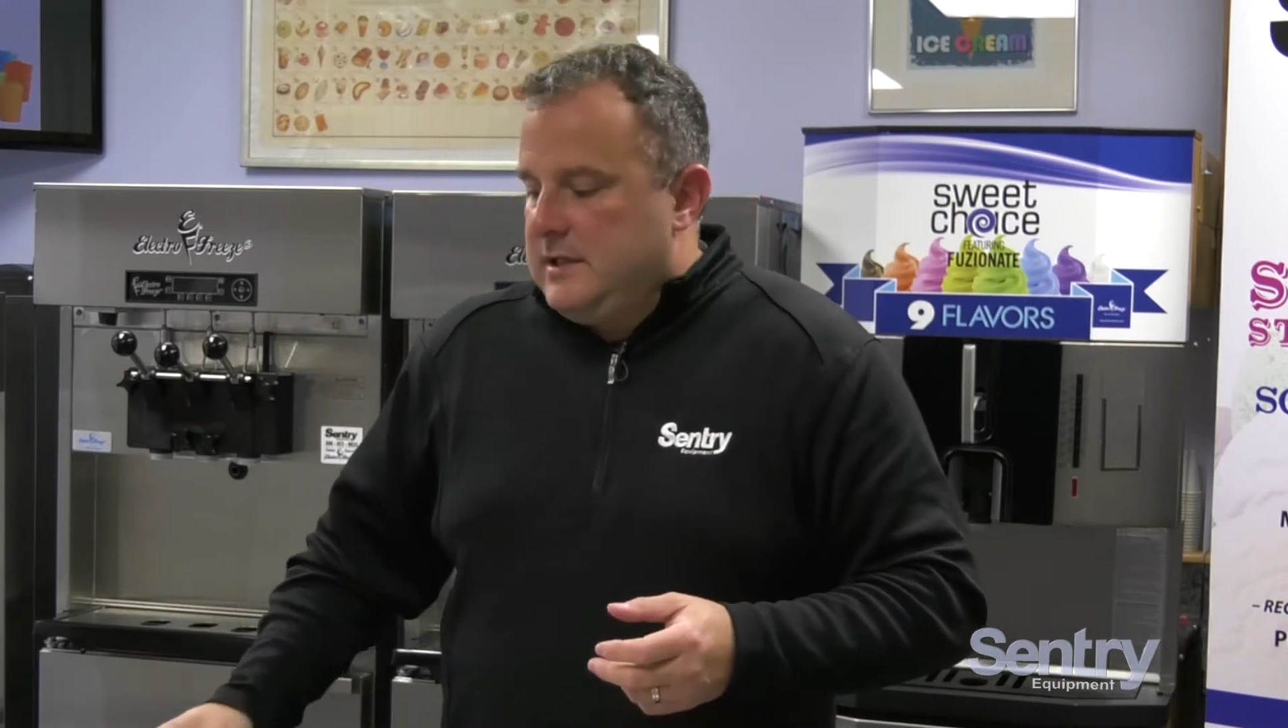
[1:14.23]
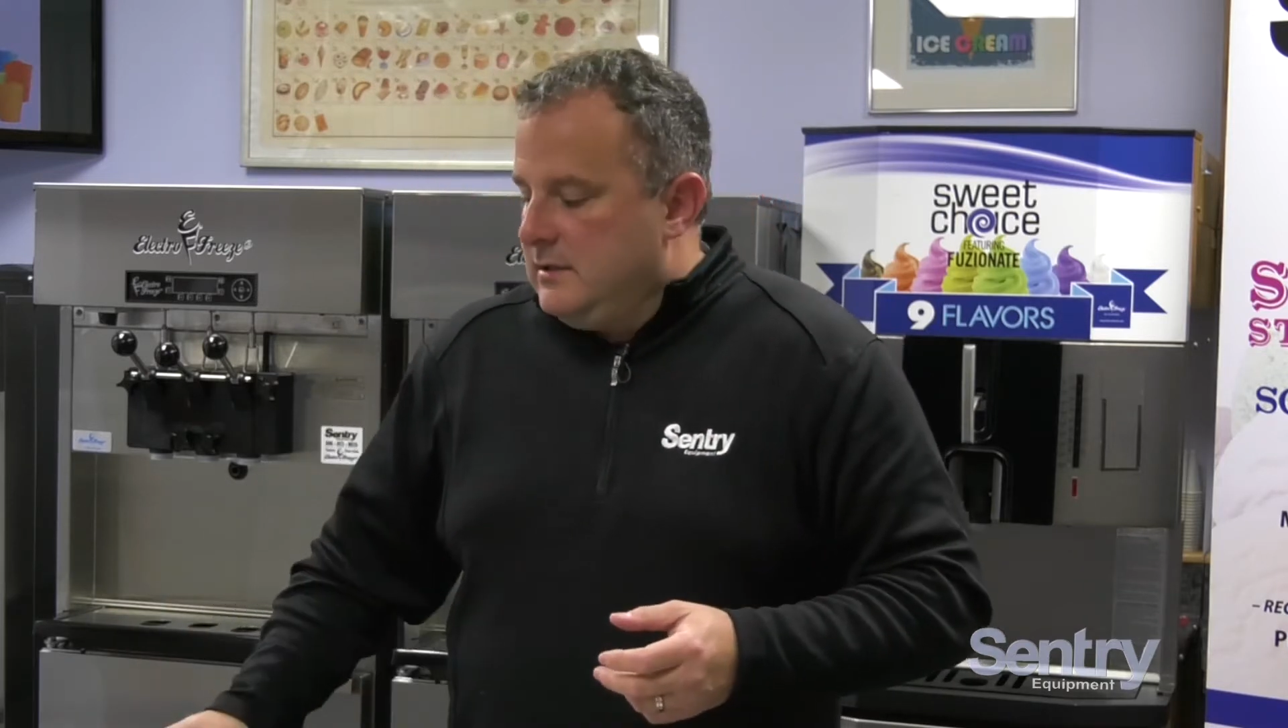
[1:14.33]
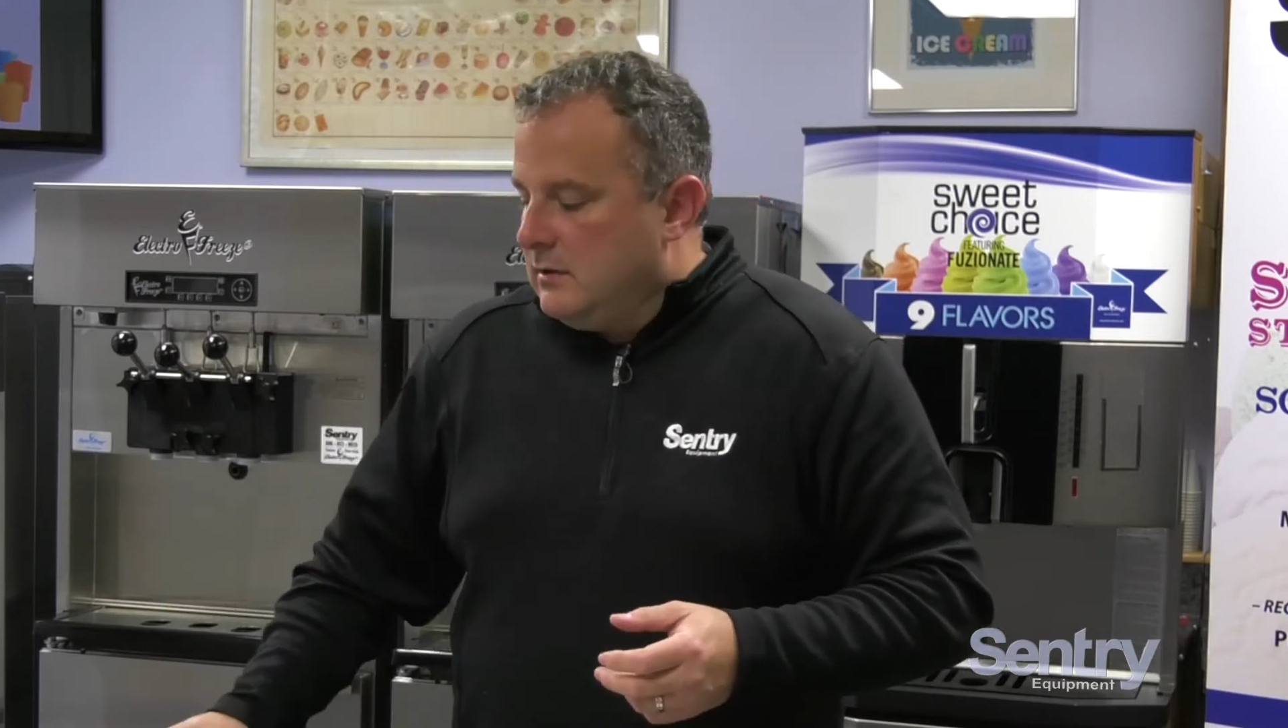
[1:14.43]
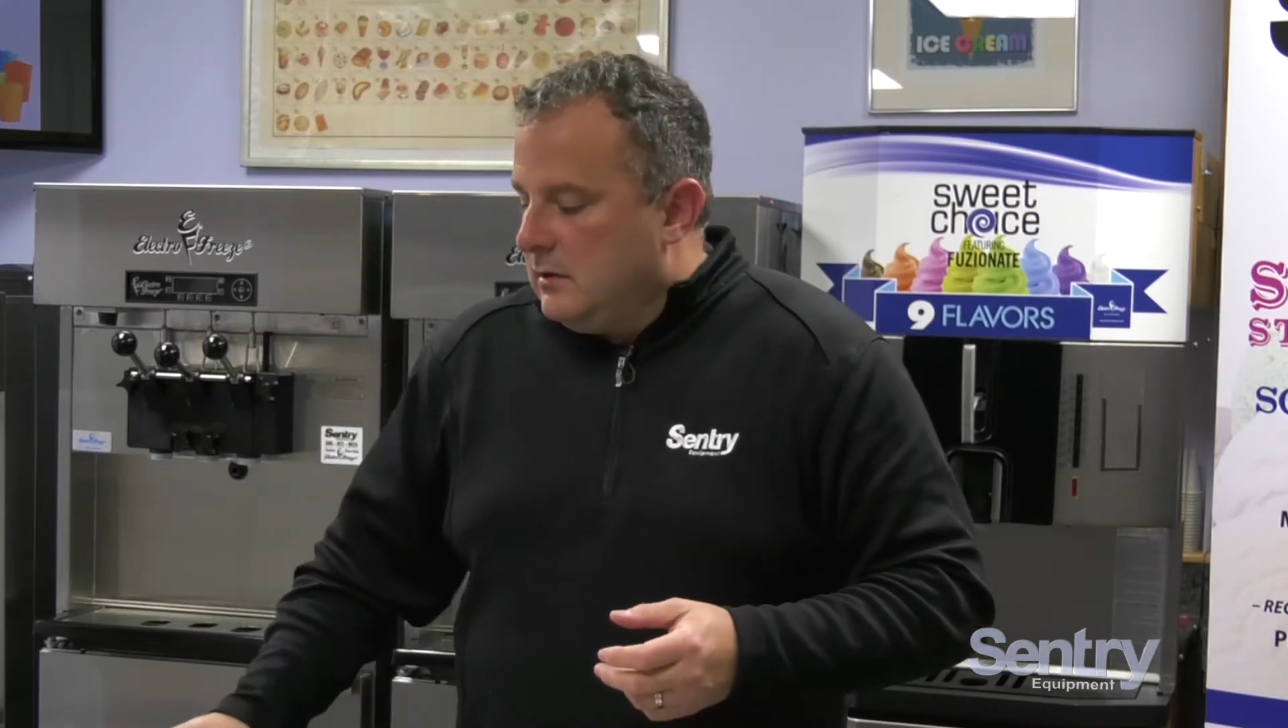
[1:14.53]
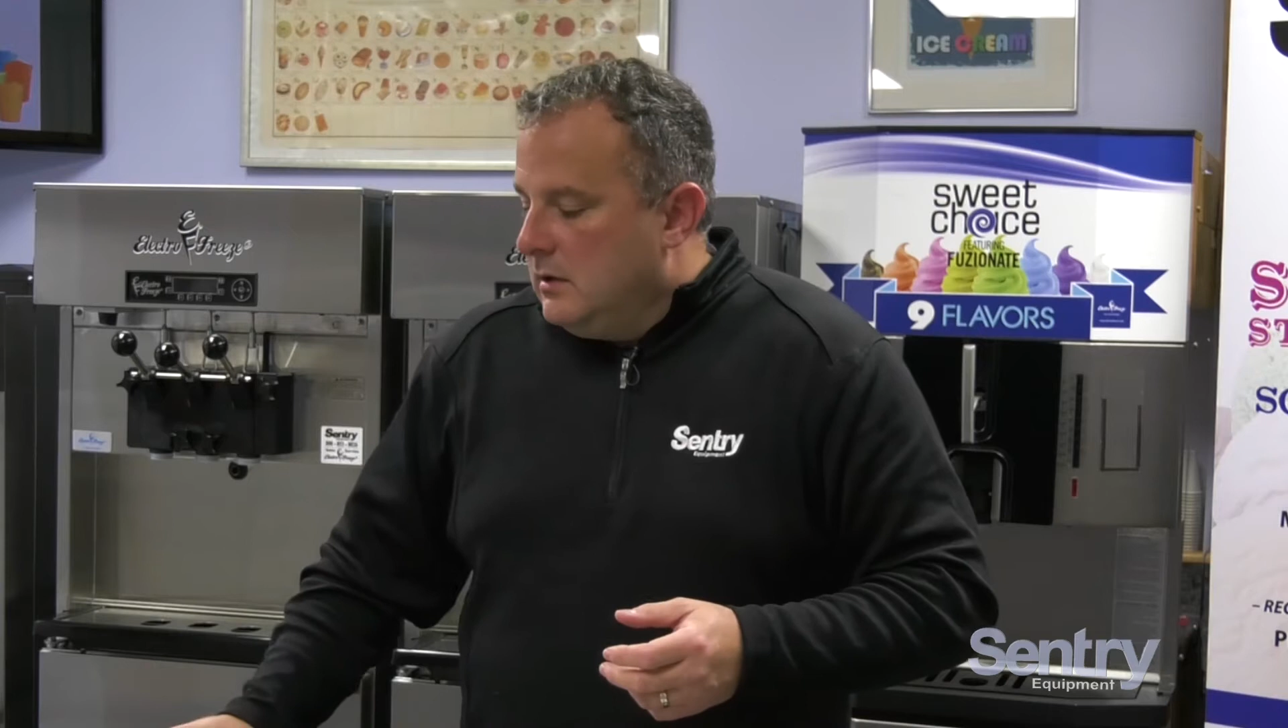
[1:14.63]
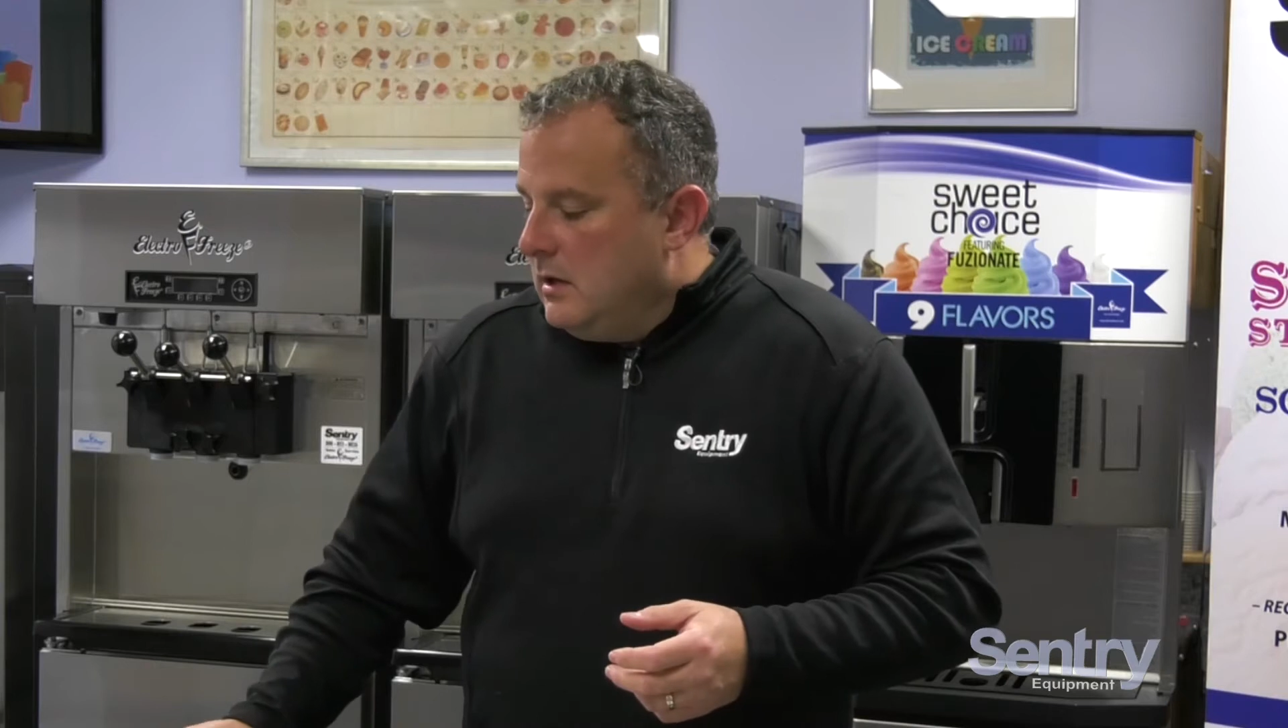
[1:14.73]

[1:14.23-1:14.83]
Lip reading: a year